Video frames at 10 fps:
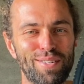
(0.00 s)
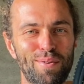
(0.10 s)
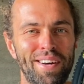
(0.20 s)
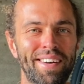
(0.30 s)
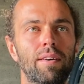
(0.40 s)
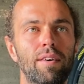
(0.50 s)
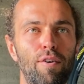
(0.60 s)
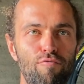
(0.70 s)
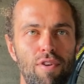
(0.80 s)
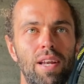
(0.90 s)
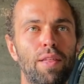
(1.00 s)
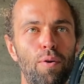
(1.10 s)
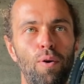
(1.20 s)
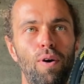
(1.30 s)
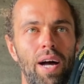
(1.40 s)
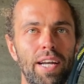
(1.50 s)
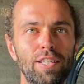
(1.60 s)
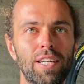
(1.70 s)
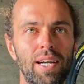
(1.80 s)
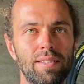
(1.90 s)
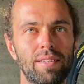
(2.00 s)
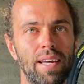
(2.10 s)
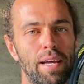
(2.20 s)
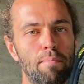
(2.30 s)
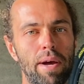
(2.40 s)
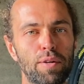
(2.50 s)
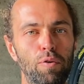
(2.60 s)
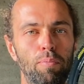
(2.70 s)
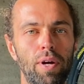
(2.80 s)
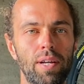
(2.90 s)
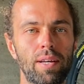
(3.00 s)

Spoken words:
were. I really thought I had a chance at getting a medal, but